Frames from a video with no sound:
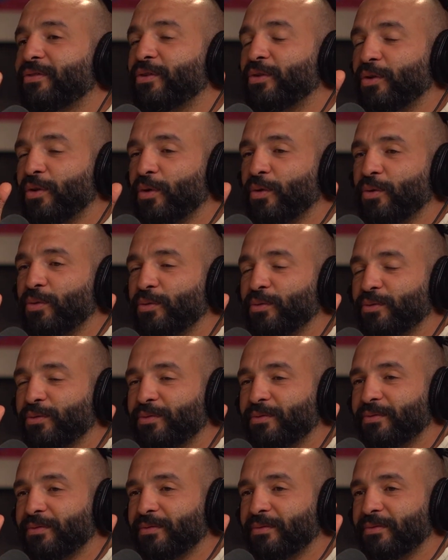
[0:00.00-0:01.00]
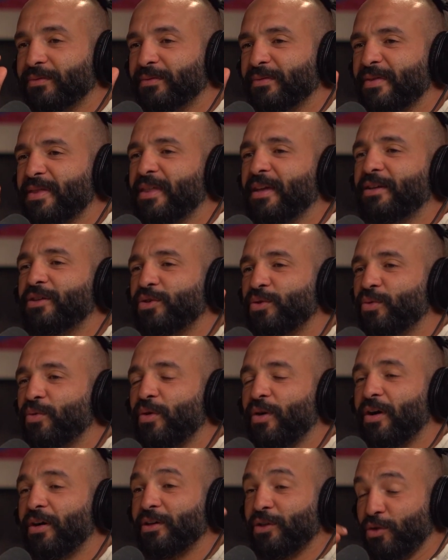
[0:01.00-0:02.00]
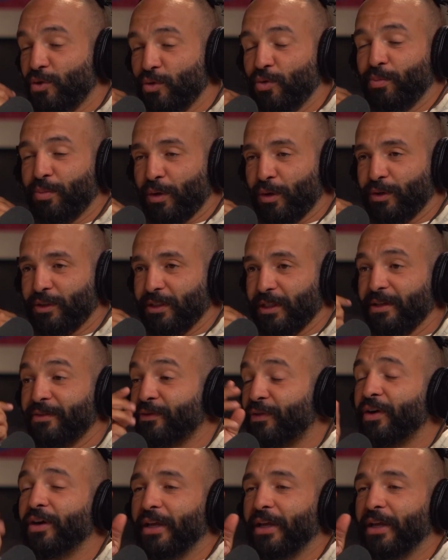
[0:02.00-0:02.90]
to know that you are you personally